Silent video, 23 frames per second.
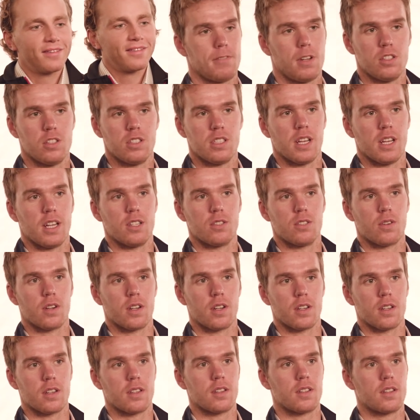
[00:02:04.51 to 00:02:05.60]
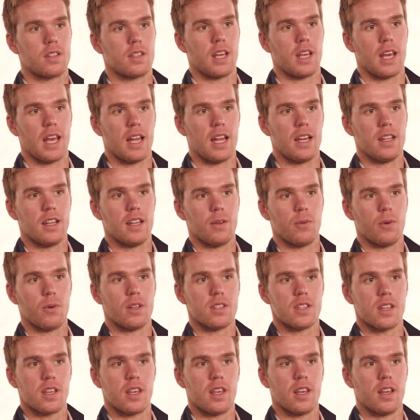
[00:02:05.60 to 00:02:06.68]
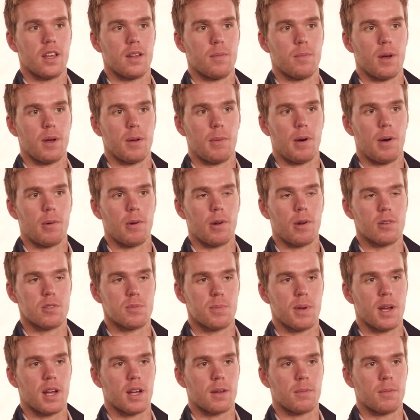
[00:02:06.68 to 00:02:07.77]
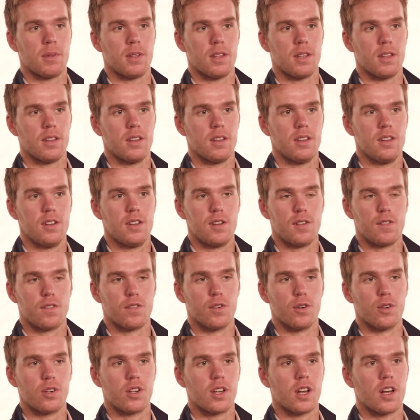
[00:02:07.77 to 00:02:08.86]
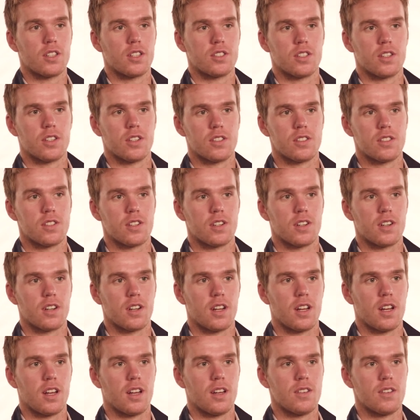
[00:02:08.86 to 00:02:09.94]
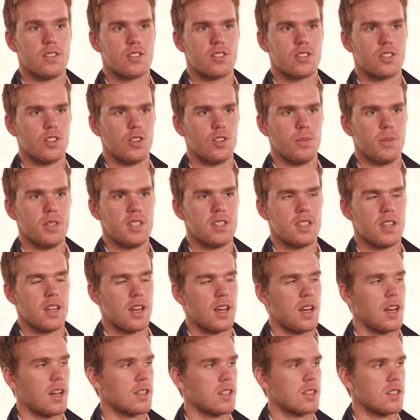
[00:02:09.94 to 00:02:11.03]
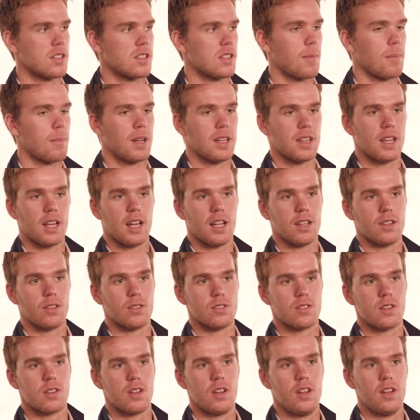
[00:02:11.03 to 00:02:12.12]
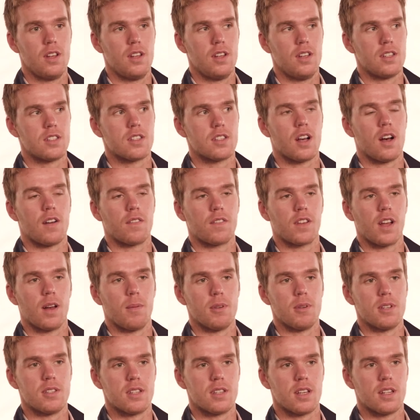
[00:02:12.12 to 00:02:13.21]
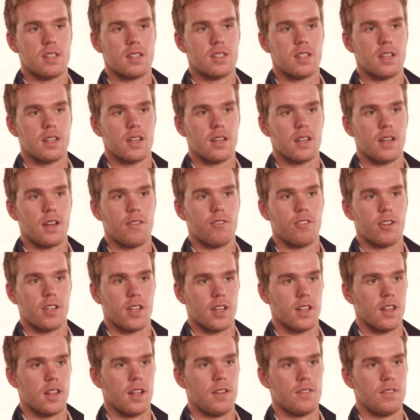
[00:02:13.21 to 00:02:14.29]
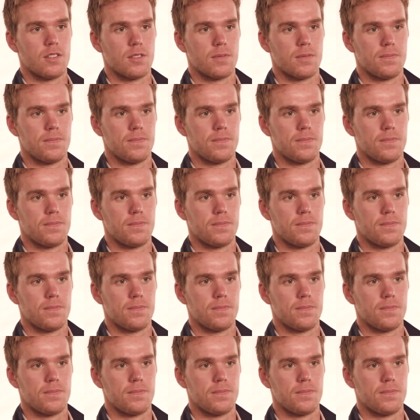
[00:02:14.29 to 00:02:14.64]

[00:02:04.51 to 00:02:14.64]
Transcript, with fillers: I would say any sort of candy. As a kid, my mom would always pack me fruit gushers or uh, Scooby snacks or something like that. Those soft gummies that uh, every kid loves.